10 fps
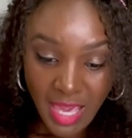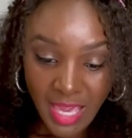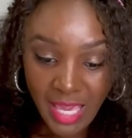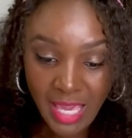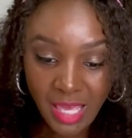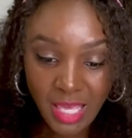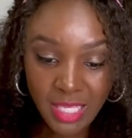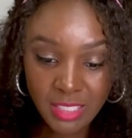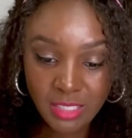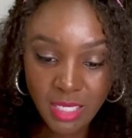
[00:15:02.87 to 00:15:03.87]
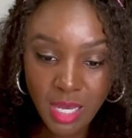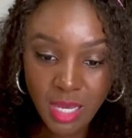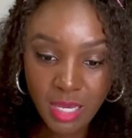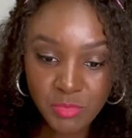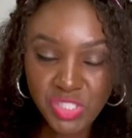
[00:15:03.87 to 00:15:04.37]
And
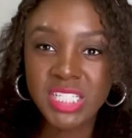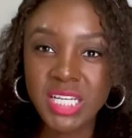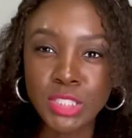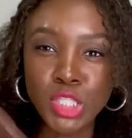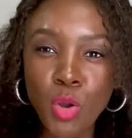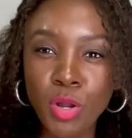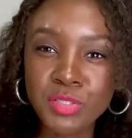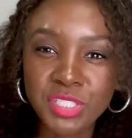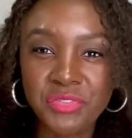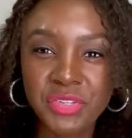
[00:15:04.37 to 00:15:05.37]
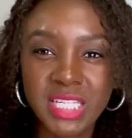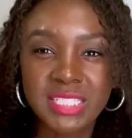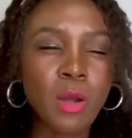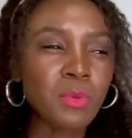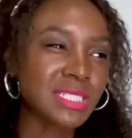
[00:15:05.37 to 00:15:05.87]
she does logos and different things.
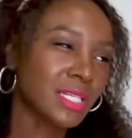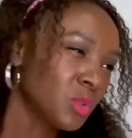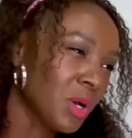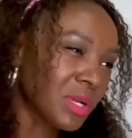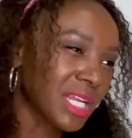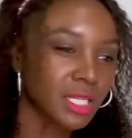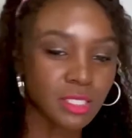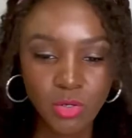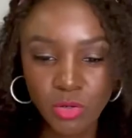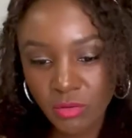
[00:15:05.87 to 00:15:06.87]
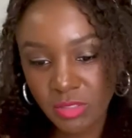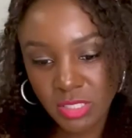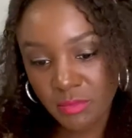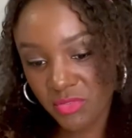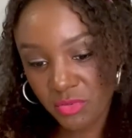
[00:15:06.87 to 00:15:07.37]
I always say, oh, I want to get a logo or
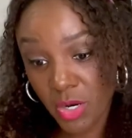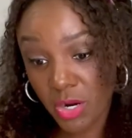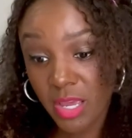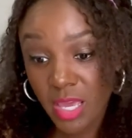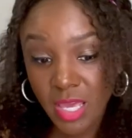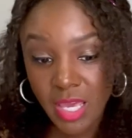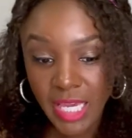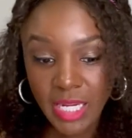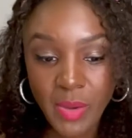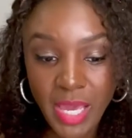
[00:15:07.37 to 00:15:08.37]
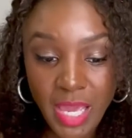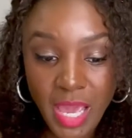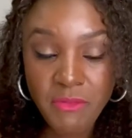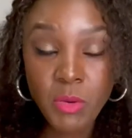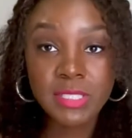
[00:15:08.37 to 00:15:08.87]
something from her. Anyway,
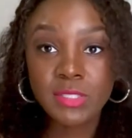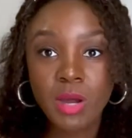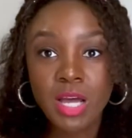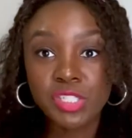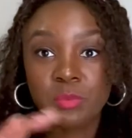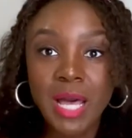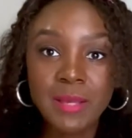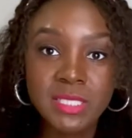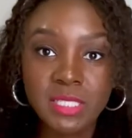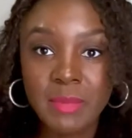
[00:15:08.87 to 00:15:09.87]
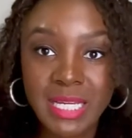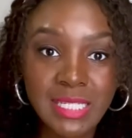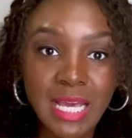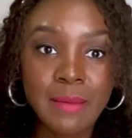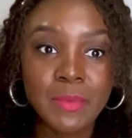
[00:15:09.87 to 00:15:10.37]
every once in a while, she pops into my
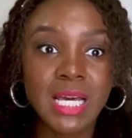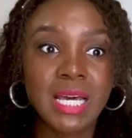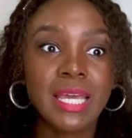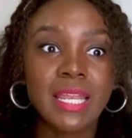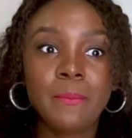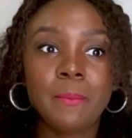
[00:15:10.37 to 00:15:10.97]
timeline.